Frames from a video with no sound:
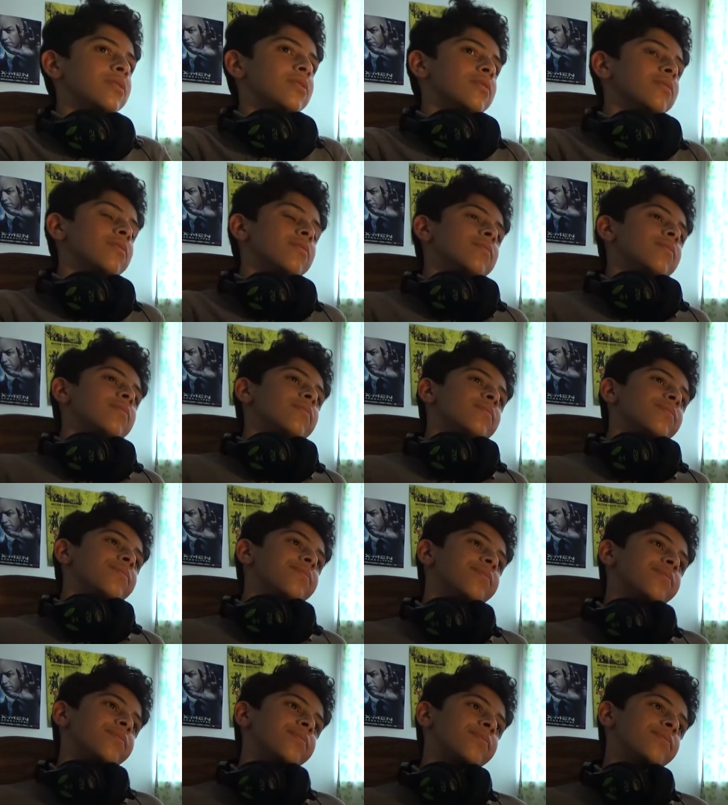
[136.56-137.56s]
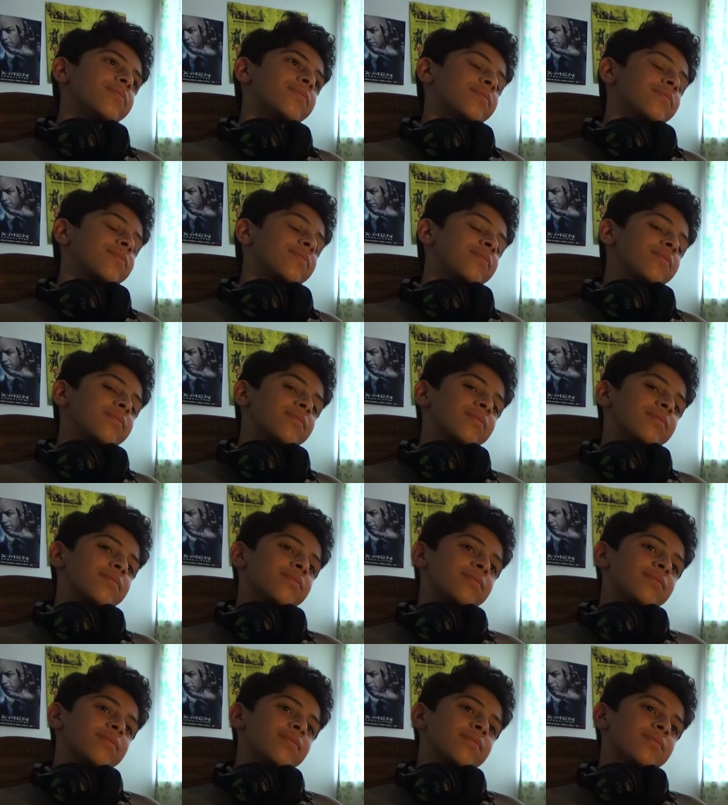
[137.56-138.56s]

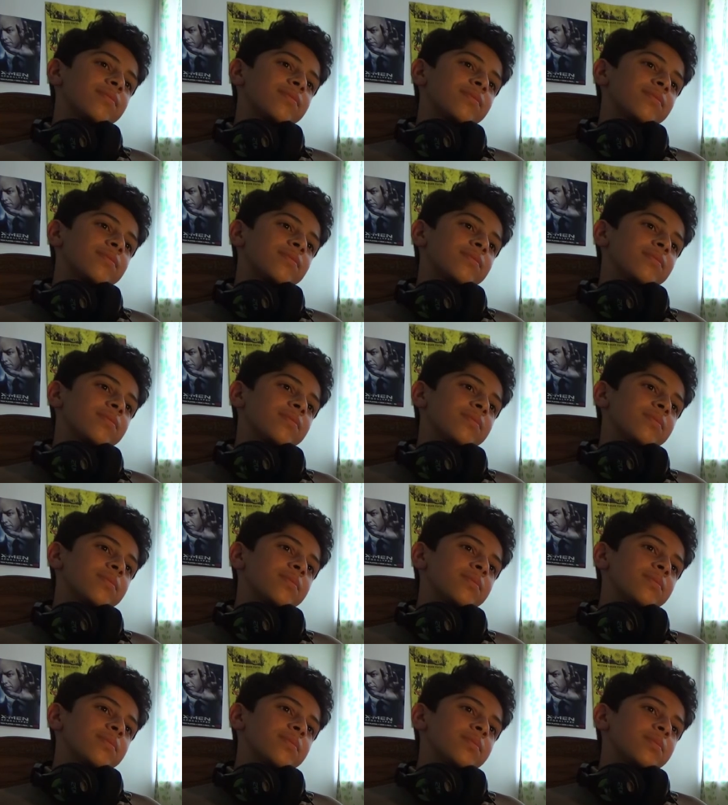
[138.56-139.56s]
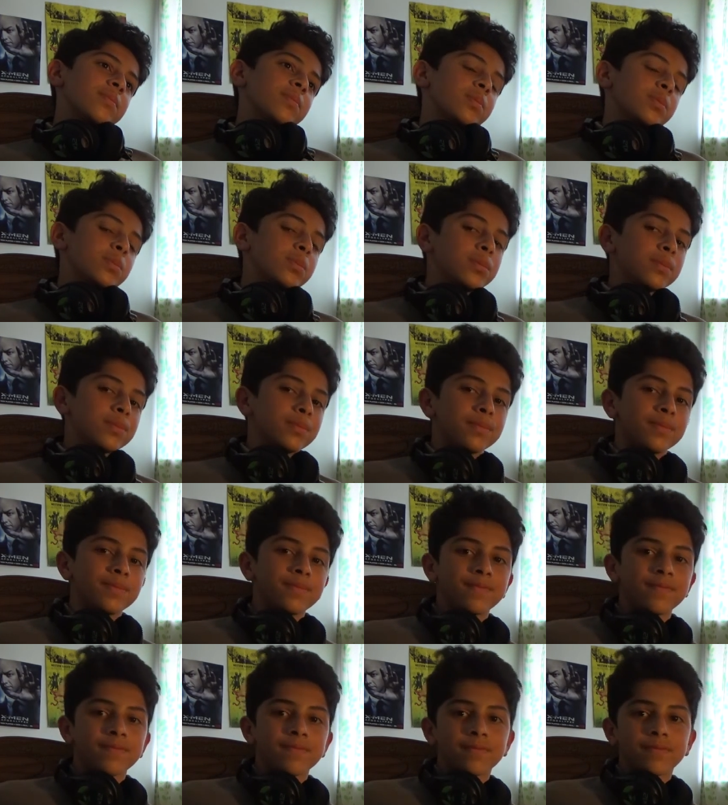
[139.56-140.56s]

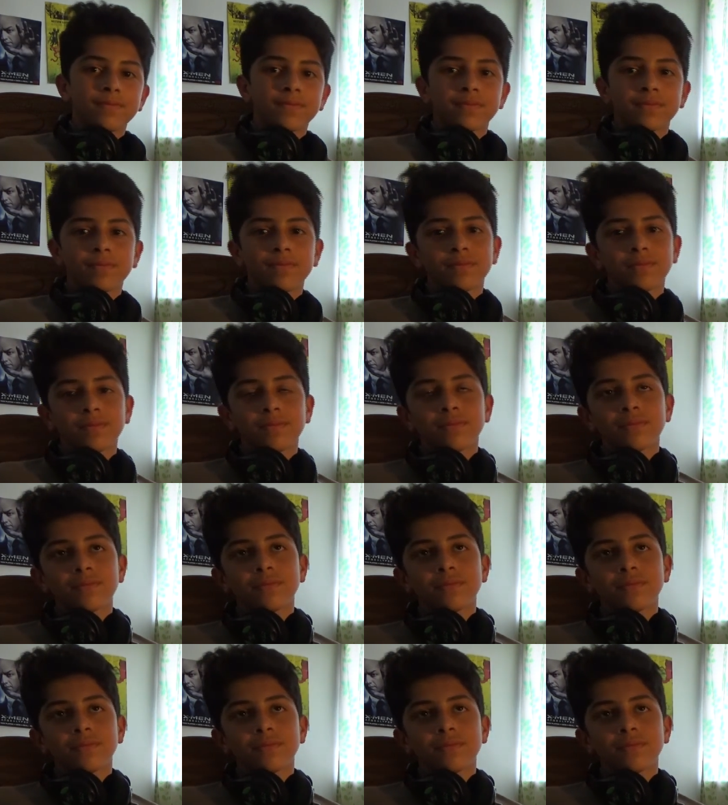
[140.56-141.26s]
Nothing is said.